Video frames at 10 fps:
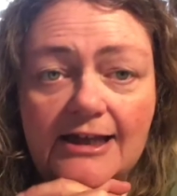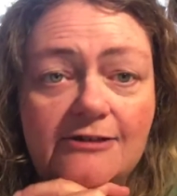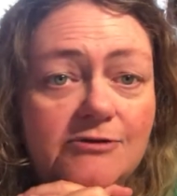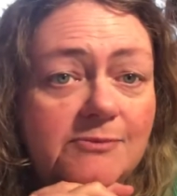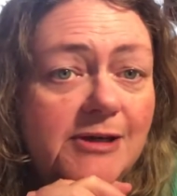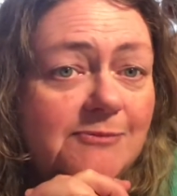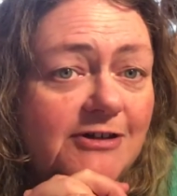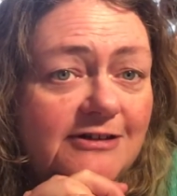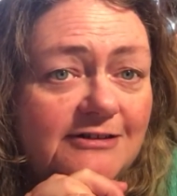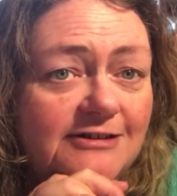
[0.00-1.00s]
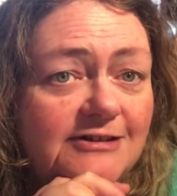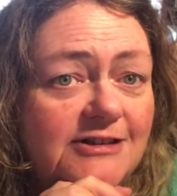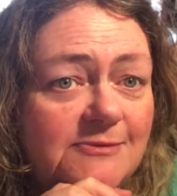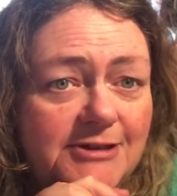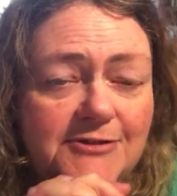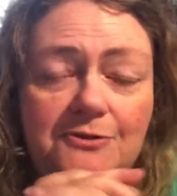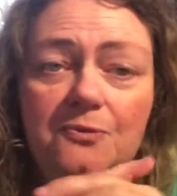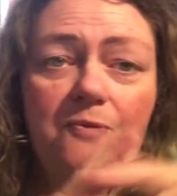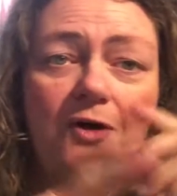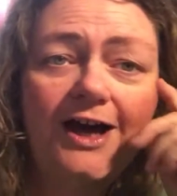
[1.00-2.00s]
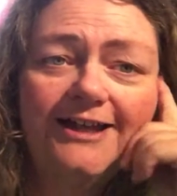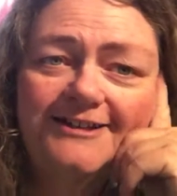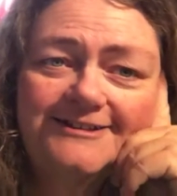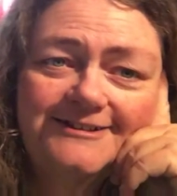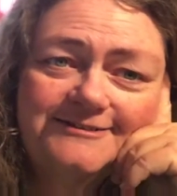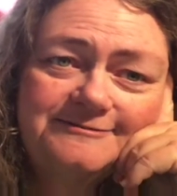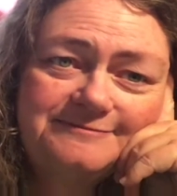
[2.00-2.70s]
And remember to be wild.